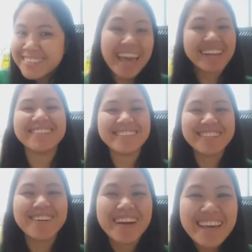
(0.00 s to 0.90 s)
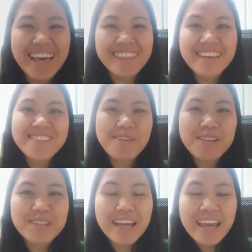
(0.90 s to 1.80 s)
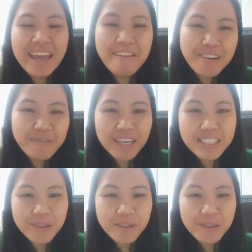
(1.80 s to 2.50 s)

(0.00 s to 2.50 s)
Yeah, so yeah, thank you so much, everyone.